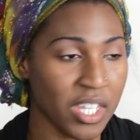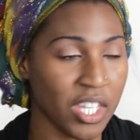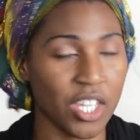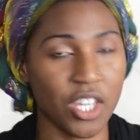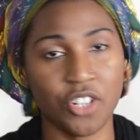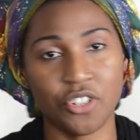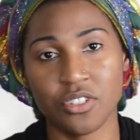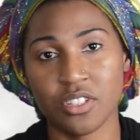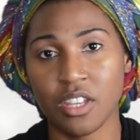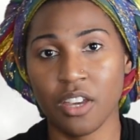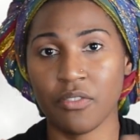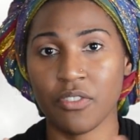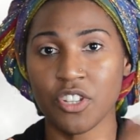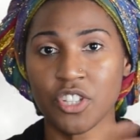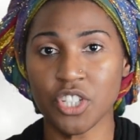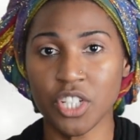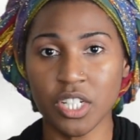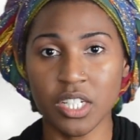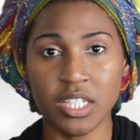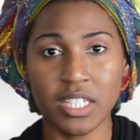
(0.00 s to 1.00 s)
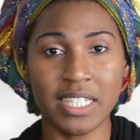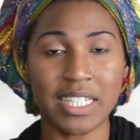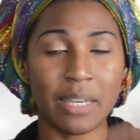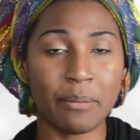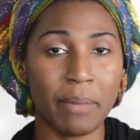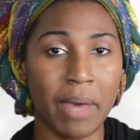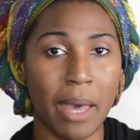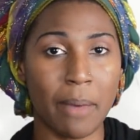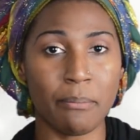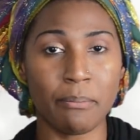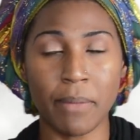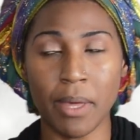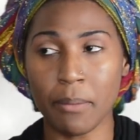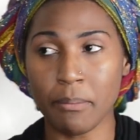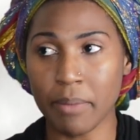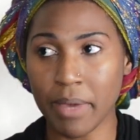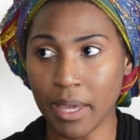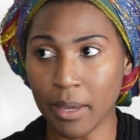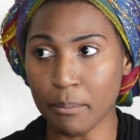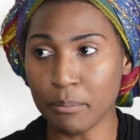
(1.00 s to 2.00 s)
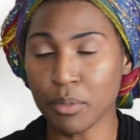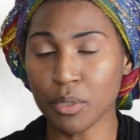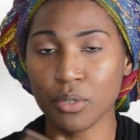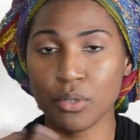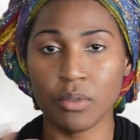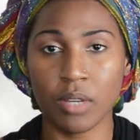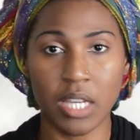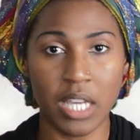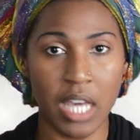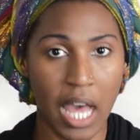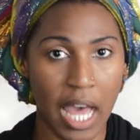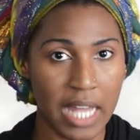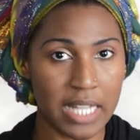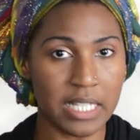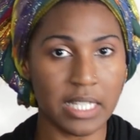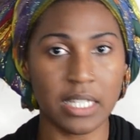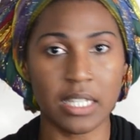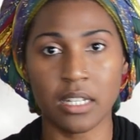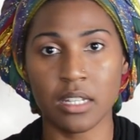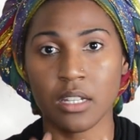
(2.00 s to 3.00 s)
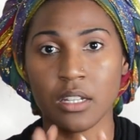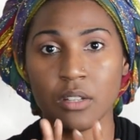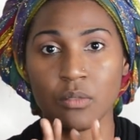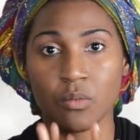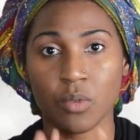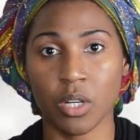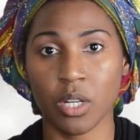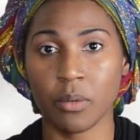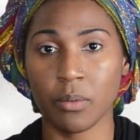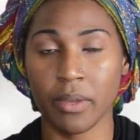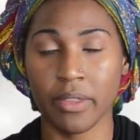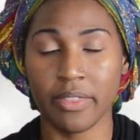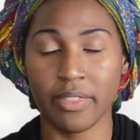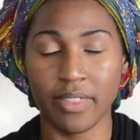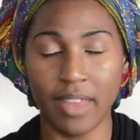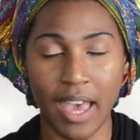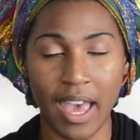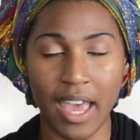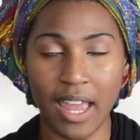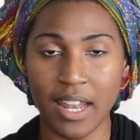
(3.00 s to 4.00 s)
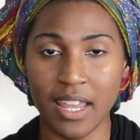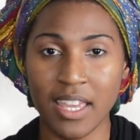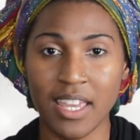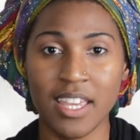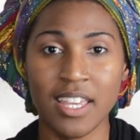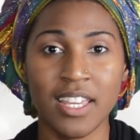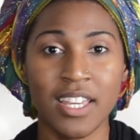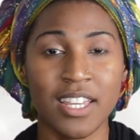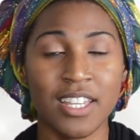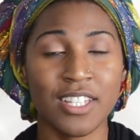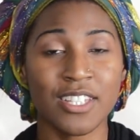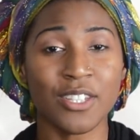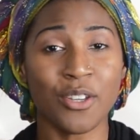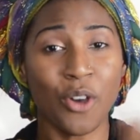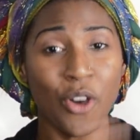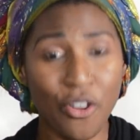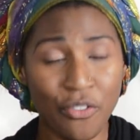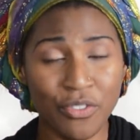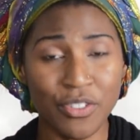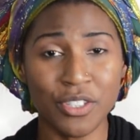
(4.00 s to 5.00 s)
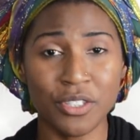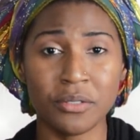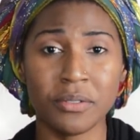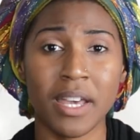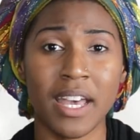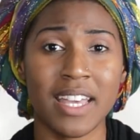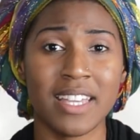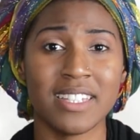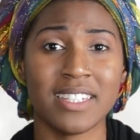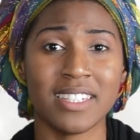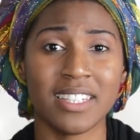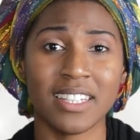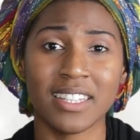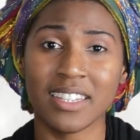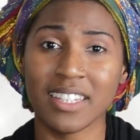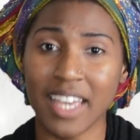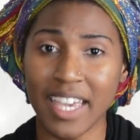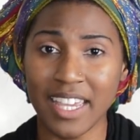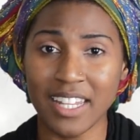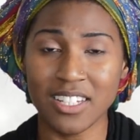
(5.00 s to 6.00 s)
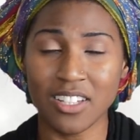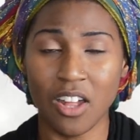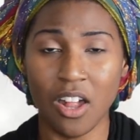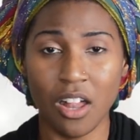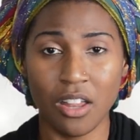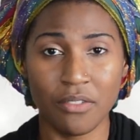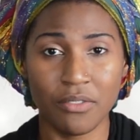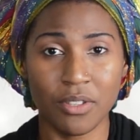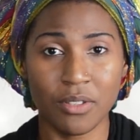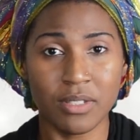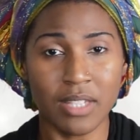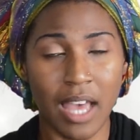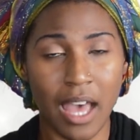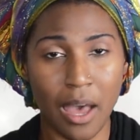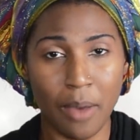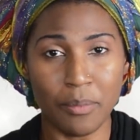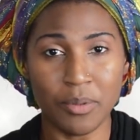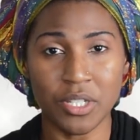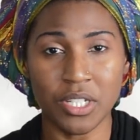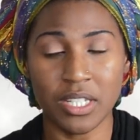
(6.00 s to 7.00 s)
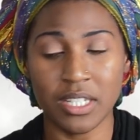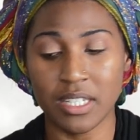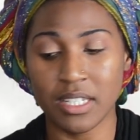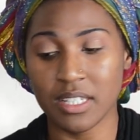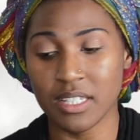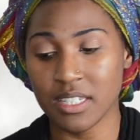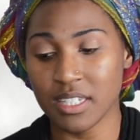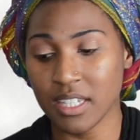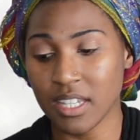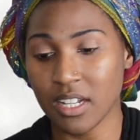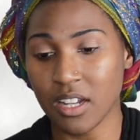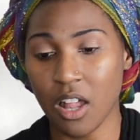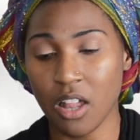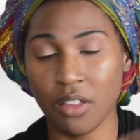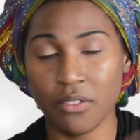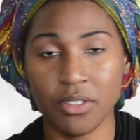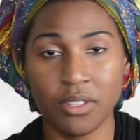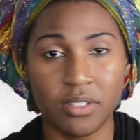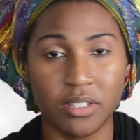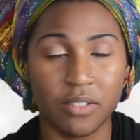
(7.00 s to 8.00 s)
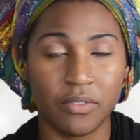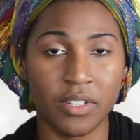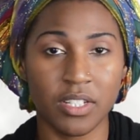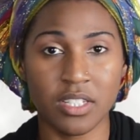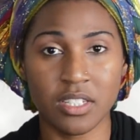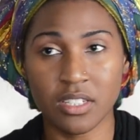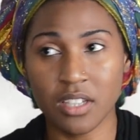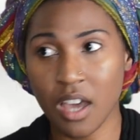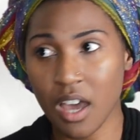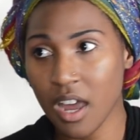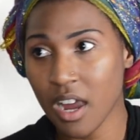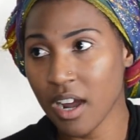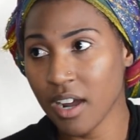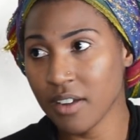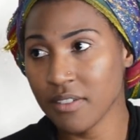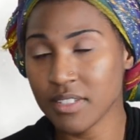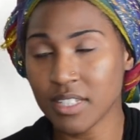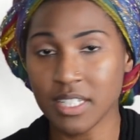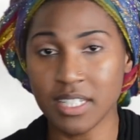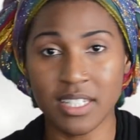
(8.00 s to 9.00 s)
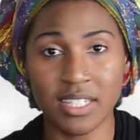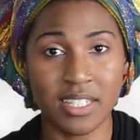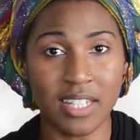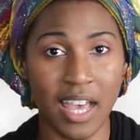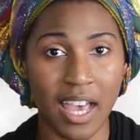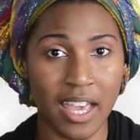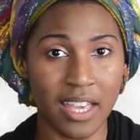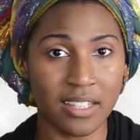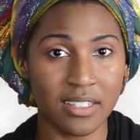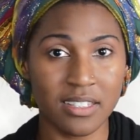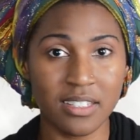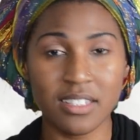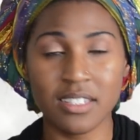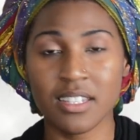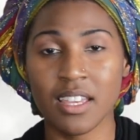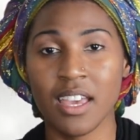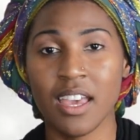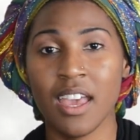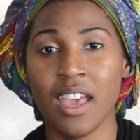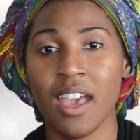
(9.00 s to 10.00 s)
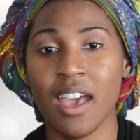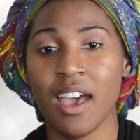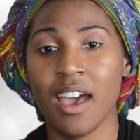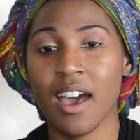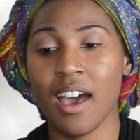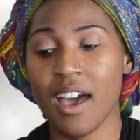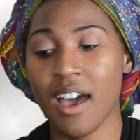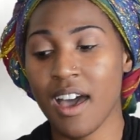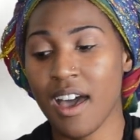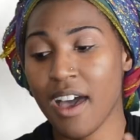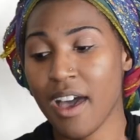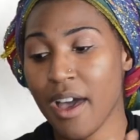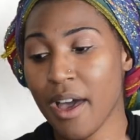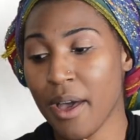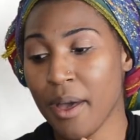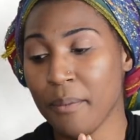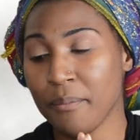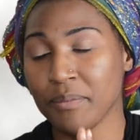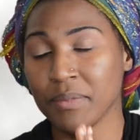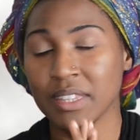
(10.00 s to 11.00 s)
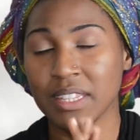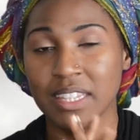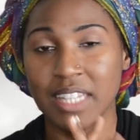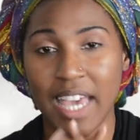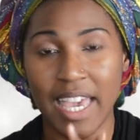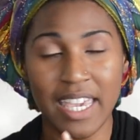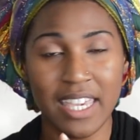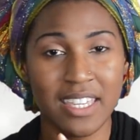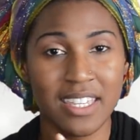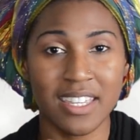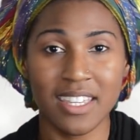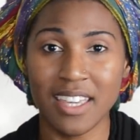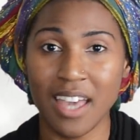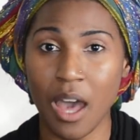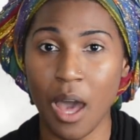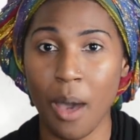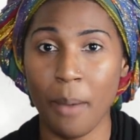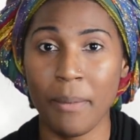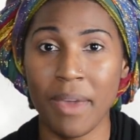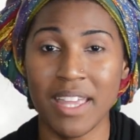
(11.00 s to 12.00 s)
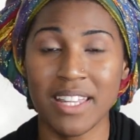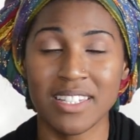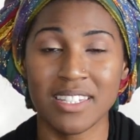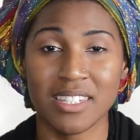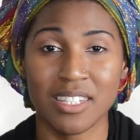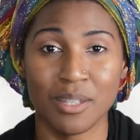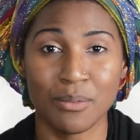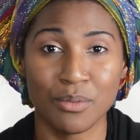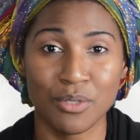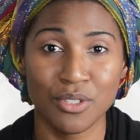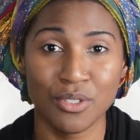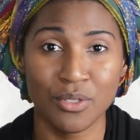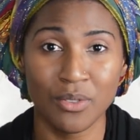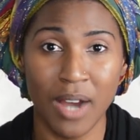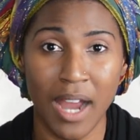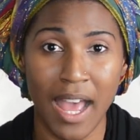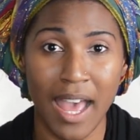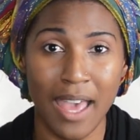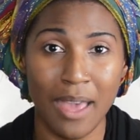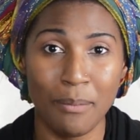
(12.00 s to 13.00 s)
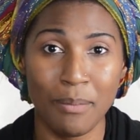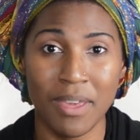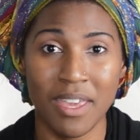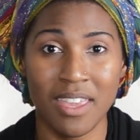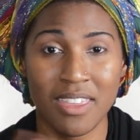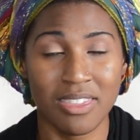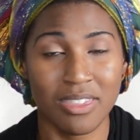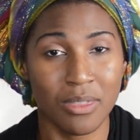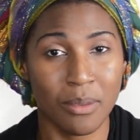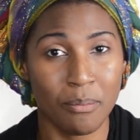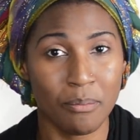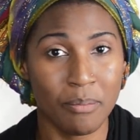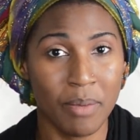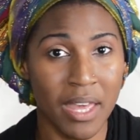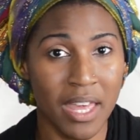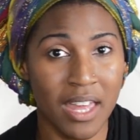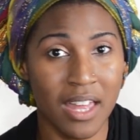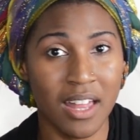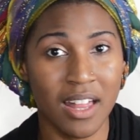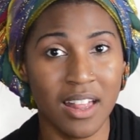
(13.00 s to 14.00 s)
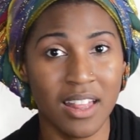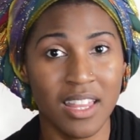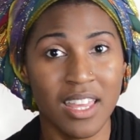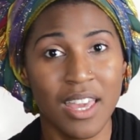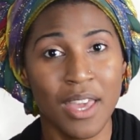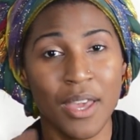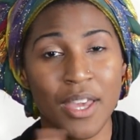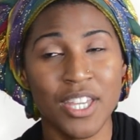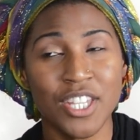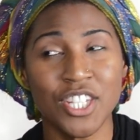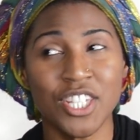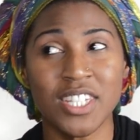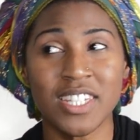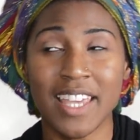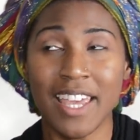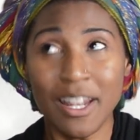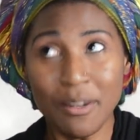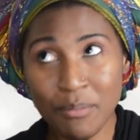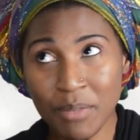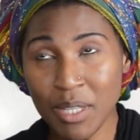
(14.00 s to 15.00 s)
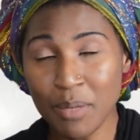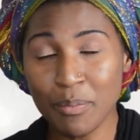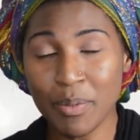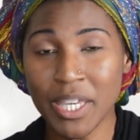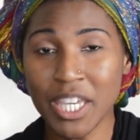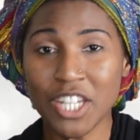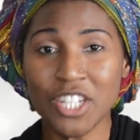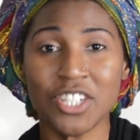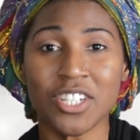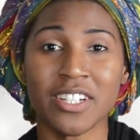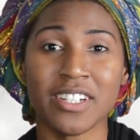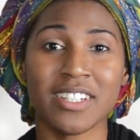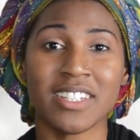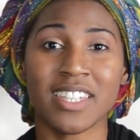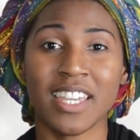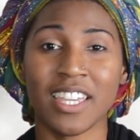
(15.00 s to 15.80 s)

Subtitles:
Get yourself a jersey, a bamboo, a cotton, and work with that. So hopefully you guys liked all of those options and all of those different scarves and styles. Like, comment, subscribe, hit the bell, send me pictures.